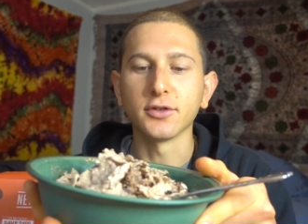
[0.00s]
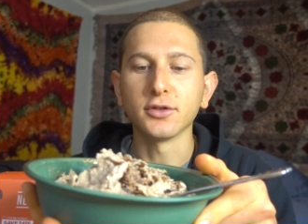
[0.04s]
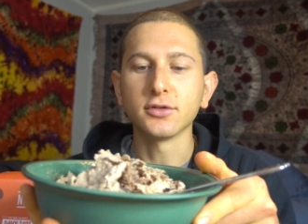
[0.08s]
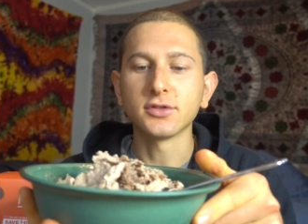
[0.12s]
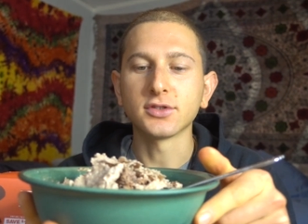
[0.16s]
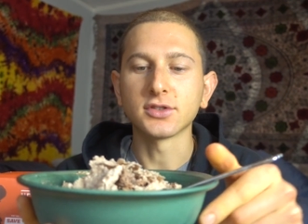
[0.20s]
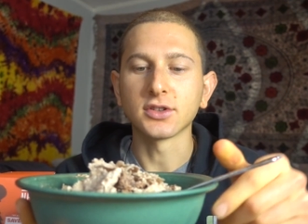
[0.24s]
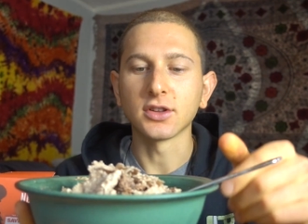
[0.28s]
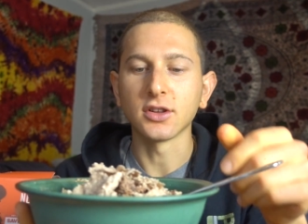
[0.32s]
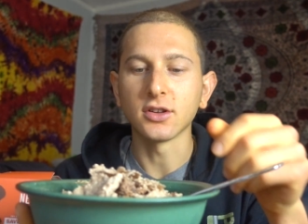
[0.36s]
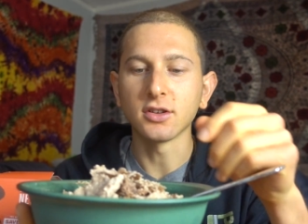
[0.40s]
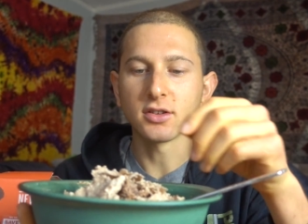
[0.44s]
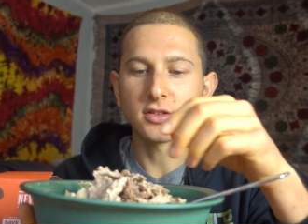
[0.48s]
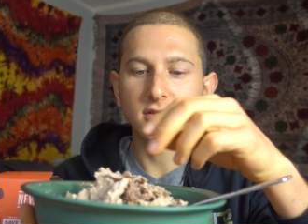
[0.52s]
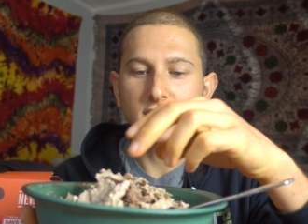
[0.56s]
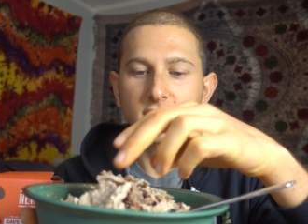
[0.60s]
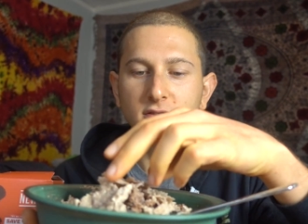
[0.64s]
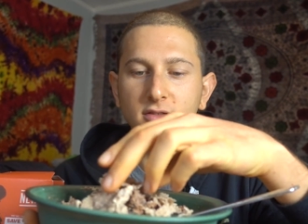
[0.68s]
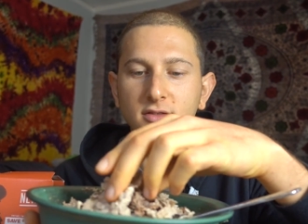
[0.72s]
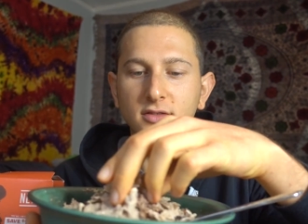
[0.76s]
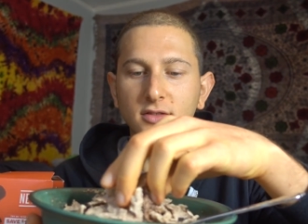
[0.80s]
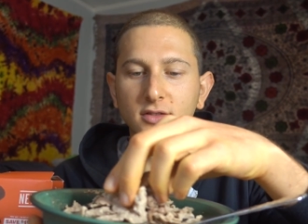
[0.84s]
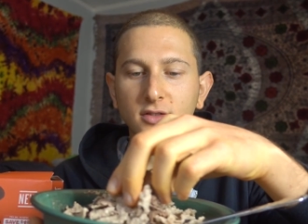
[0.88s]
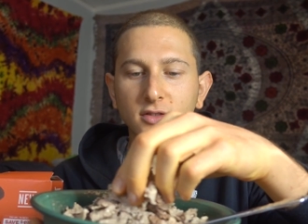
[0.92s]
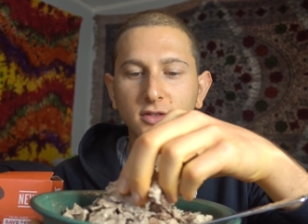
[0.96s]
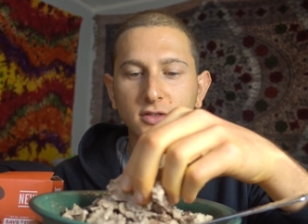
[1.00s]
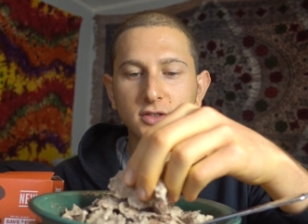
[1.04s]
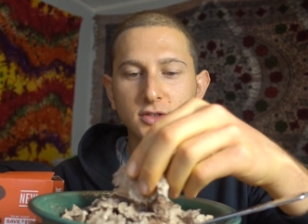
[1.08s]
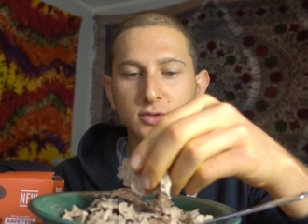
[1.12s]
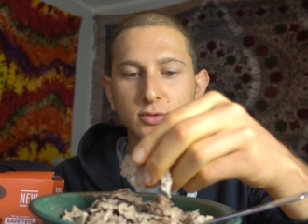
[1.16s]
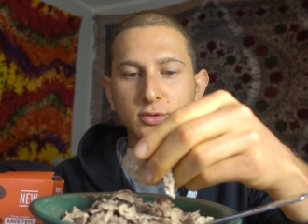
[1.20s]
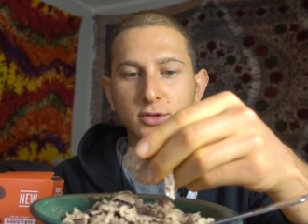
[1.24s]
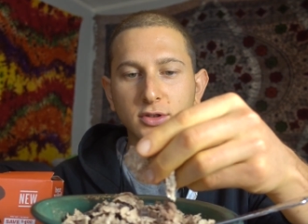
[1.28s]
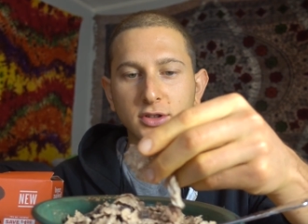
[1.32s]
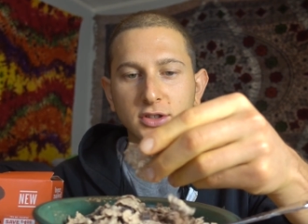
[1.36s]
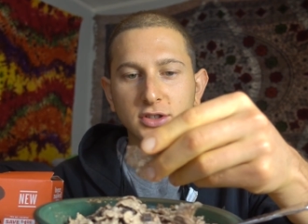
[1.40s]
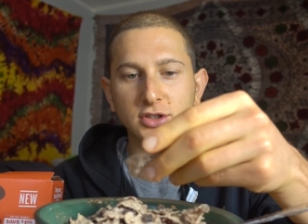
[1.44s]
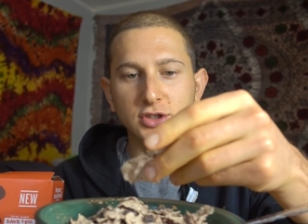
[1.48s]
First look, looks
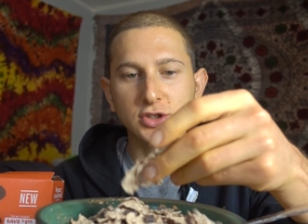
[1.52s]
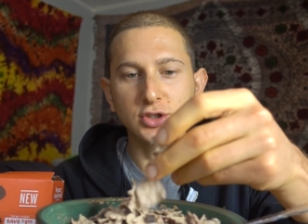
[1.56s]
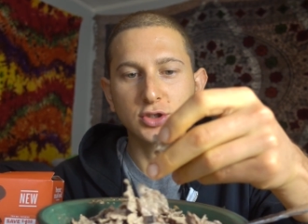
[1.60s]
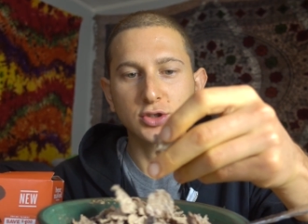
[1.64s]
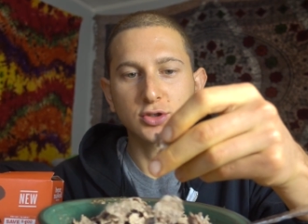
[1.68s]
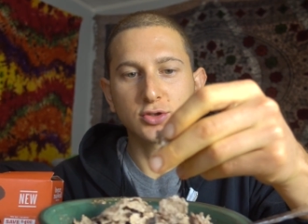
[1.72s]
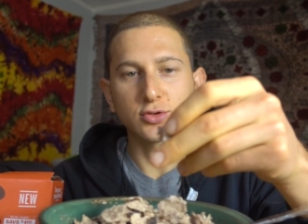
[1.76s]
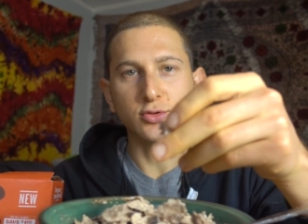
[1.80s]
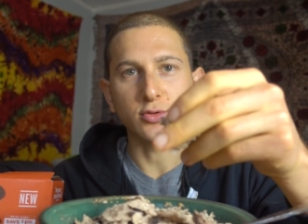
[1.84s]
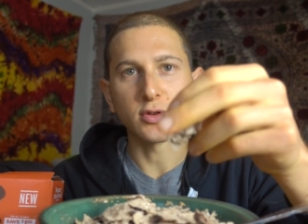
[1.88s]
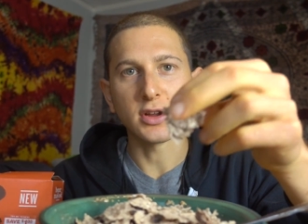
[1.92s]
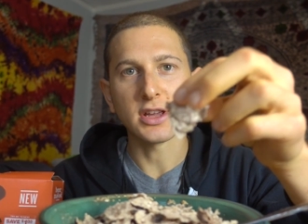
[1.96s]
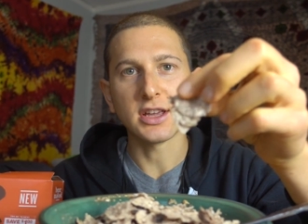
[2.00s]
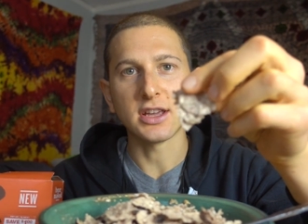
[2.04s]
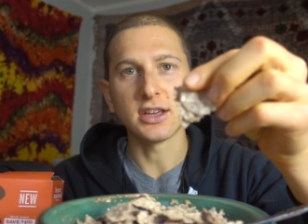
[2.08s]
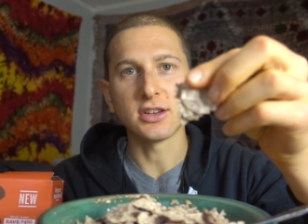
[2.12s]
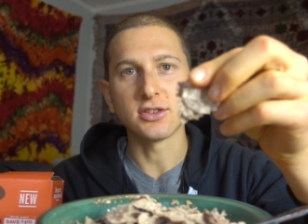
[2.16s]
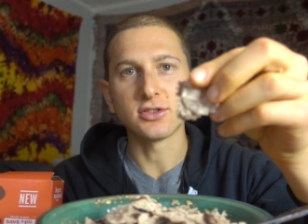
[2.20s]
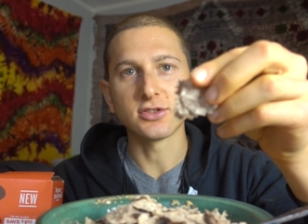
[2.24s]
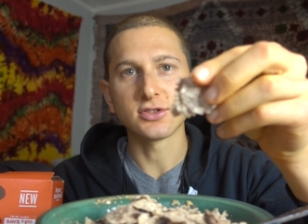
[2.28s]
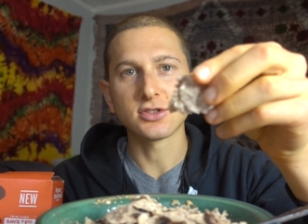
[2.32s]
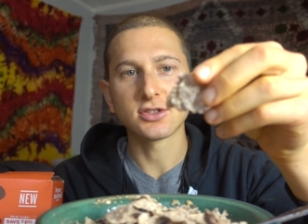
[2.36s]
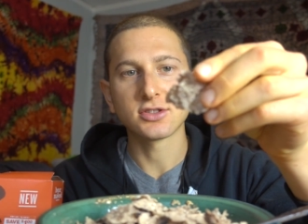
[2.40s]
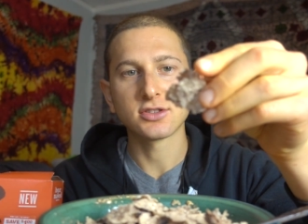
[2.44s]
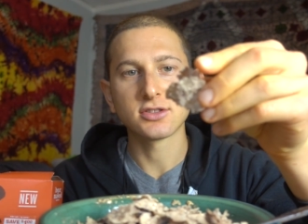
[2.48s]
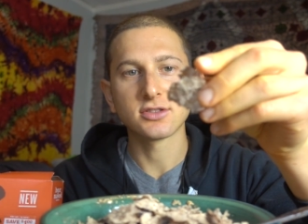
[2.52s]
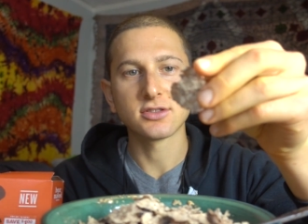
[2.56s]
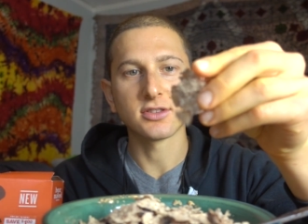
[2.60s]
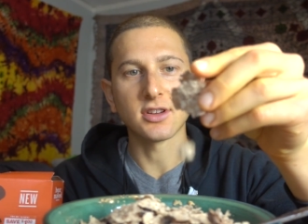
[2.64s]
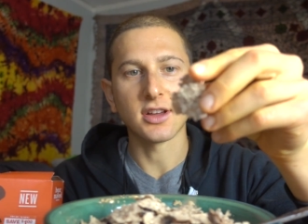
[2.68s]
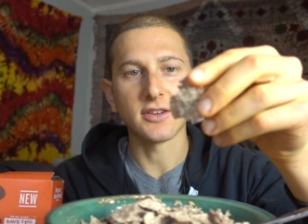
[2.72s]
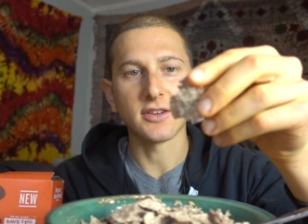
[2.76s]
really strange.